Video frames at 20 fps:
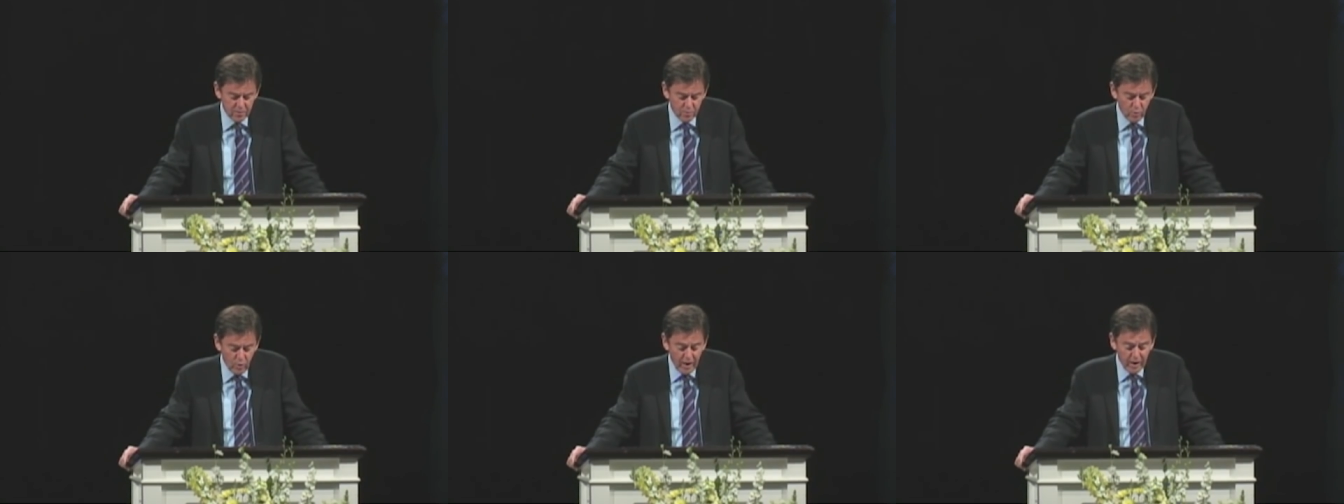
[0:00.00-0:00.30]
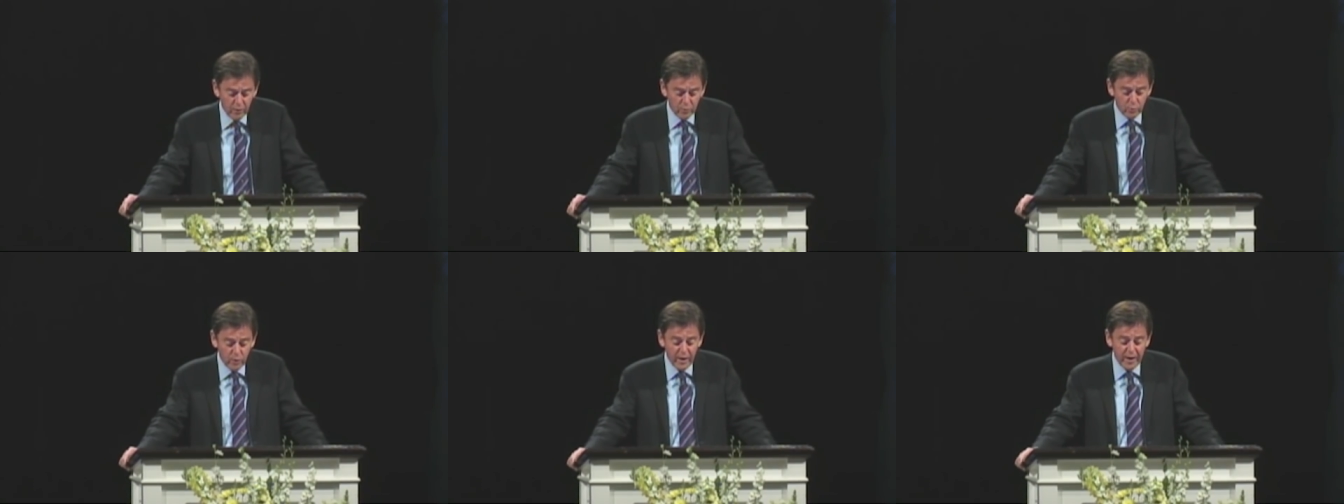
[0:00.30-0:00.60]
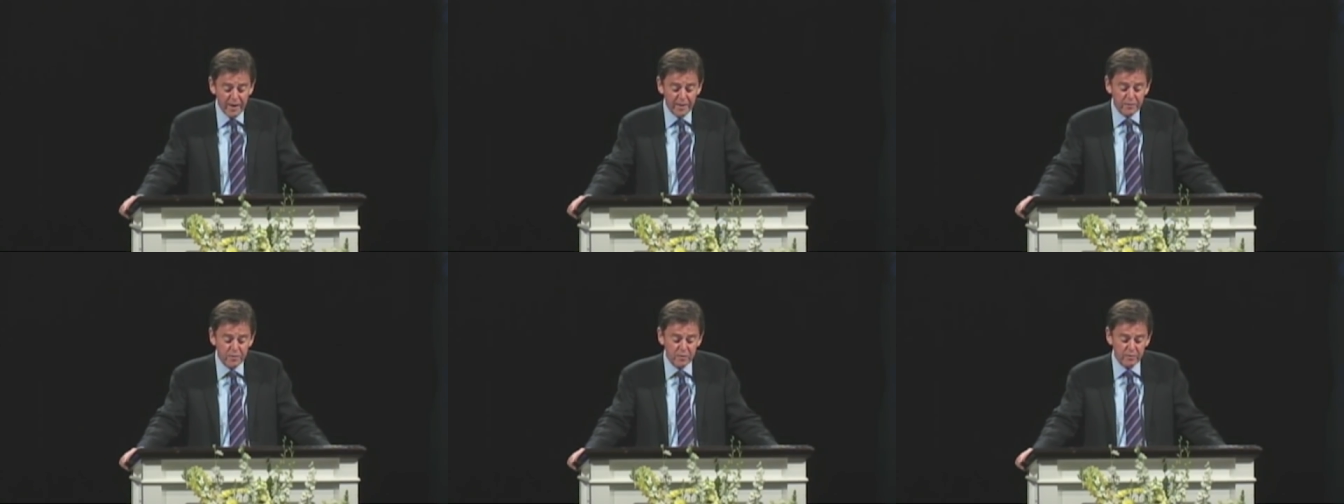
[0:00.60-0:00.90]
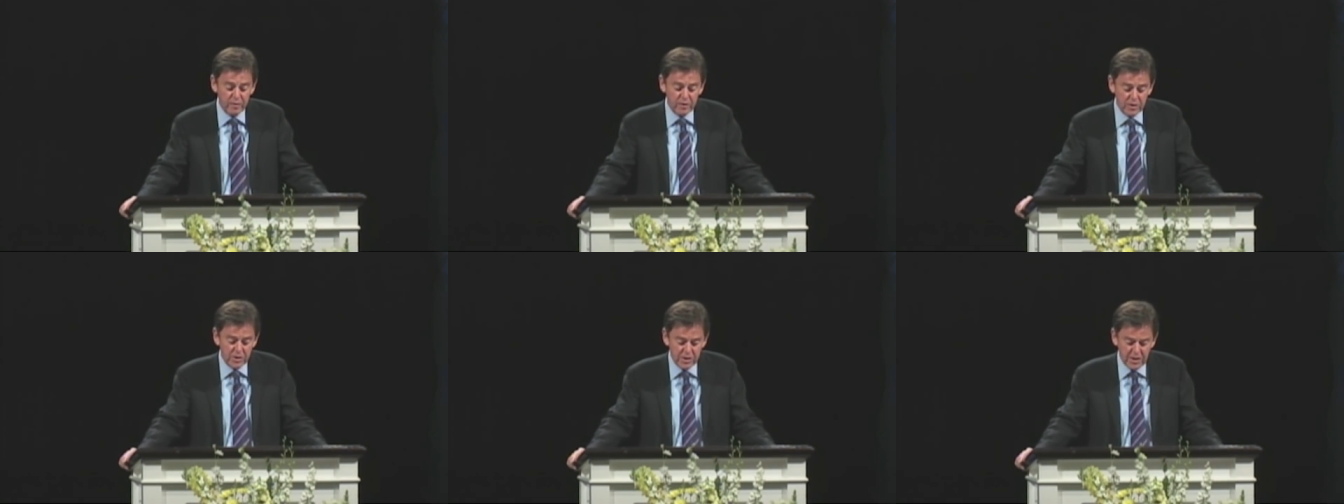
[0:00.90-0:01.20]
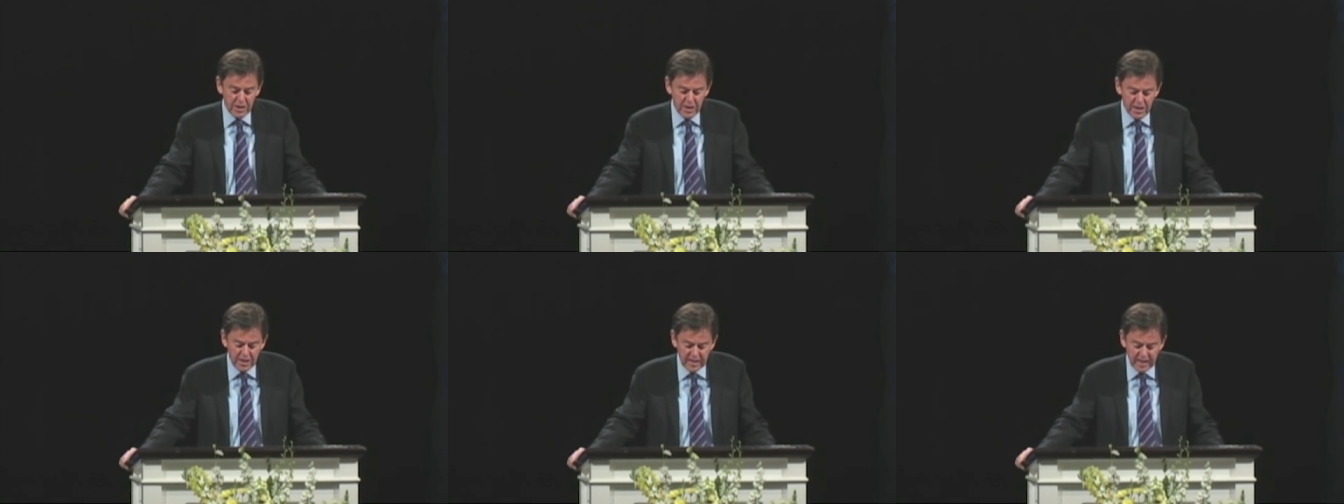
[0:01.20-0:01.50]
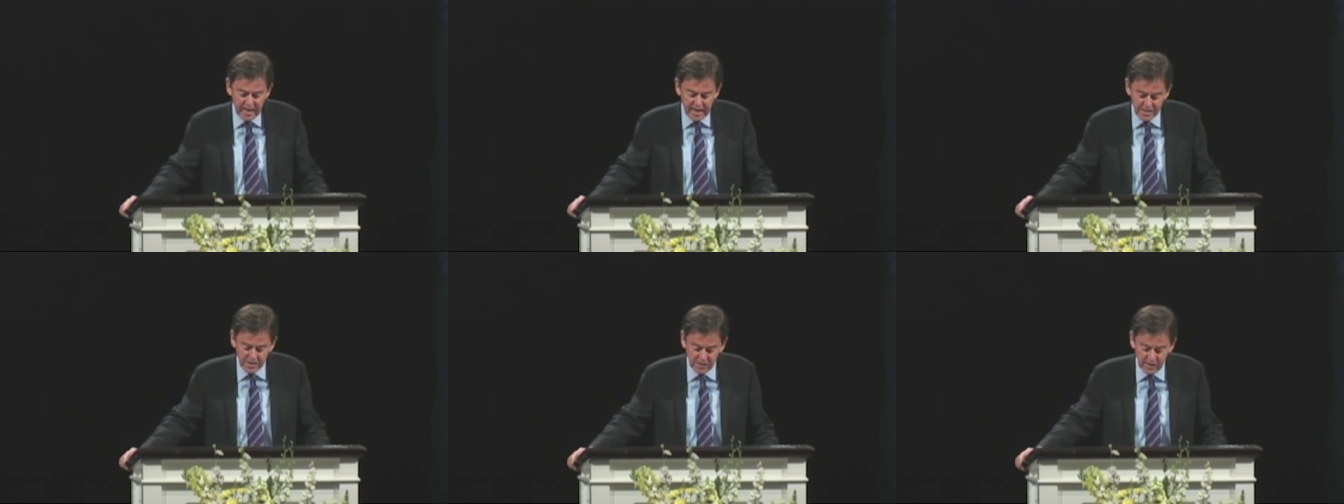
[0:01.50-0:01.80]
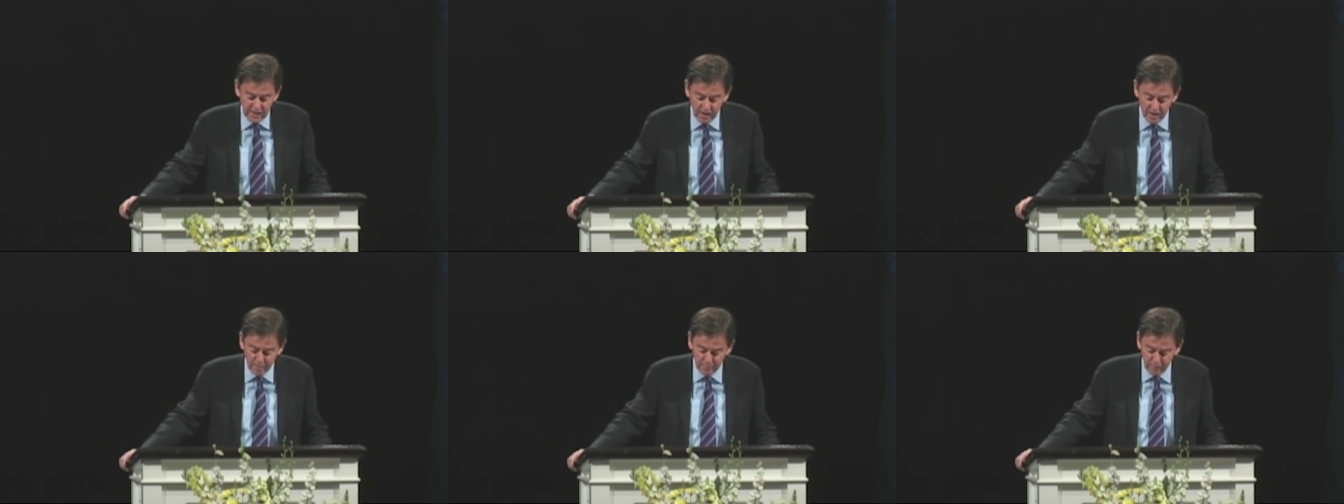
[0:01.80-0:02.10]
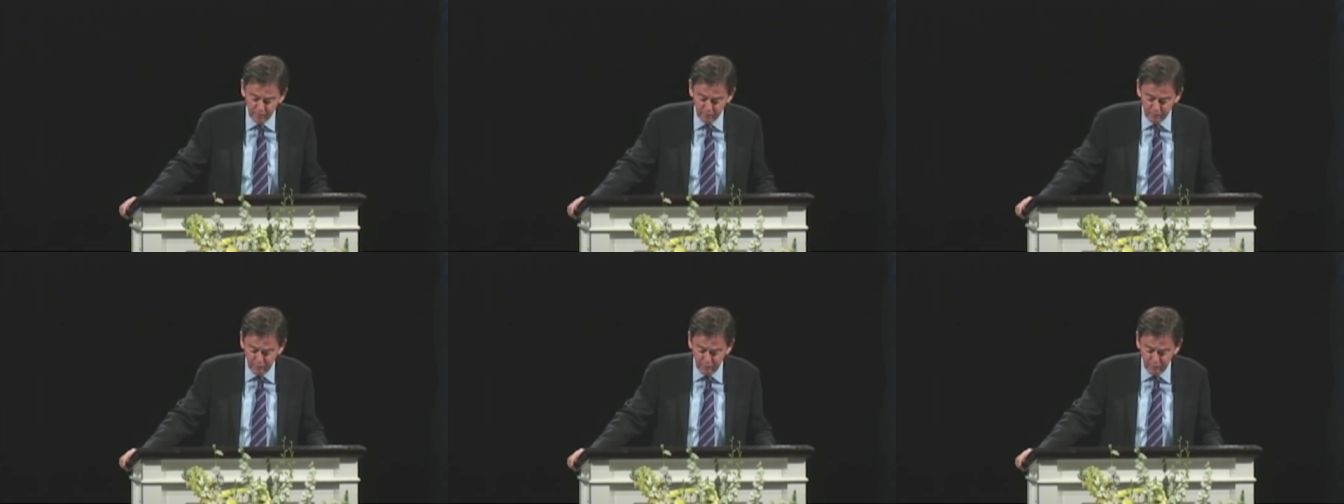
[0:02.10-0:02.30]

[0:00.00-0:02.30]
wild waves of the sea casting up the